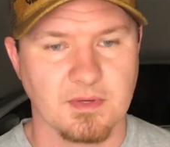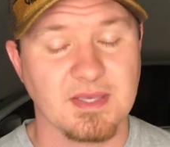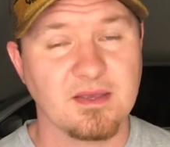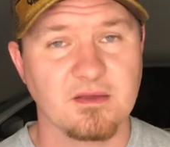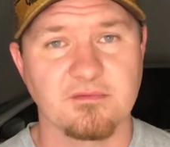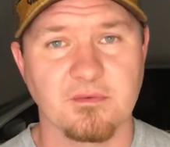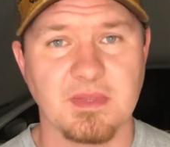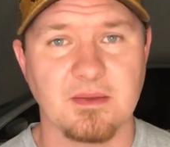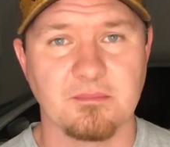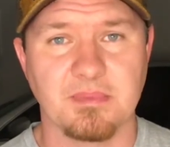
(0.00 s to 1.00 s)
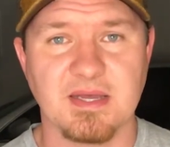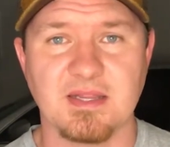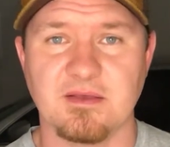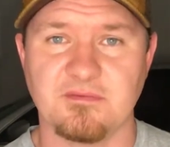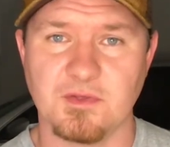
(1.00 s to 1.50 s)
I can't confirm that, but
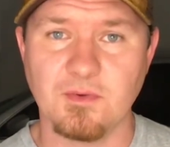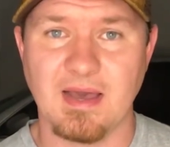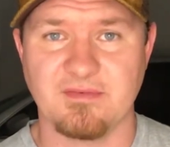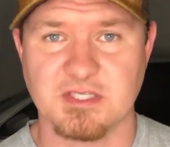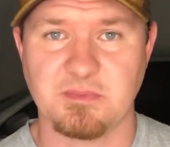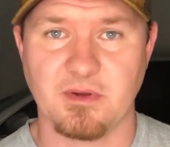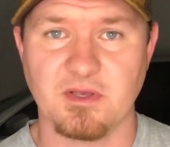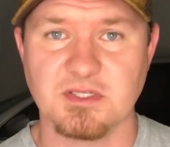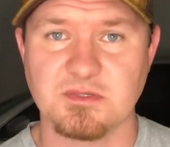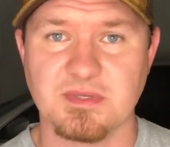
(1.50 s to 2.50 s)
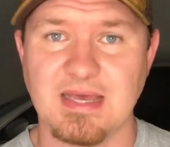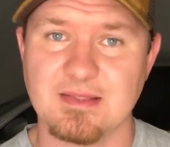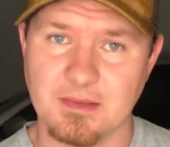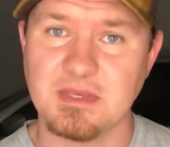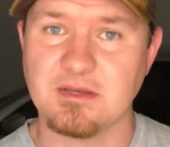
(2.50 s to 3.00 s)
if you have experience with
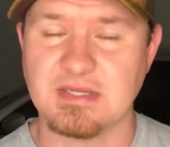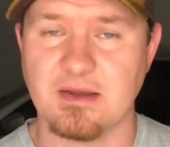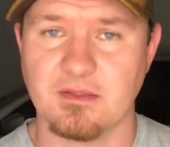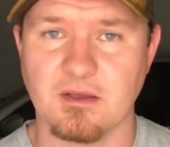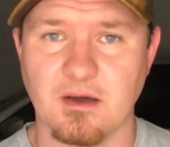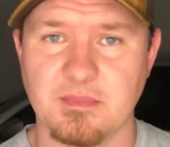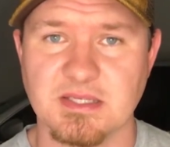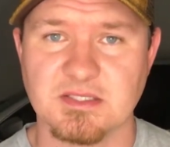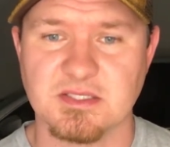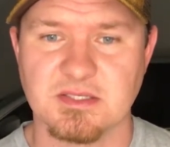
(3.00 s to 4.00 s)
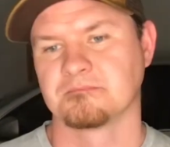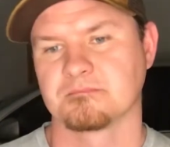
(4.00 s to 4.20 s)
that, let me know down in the comments.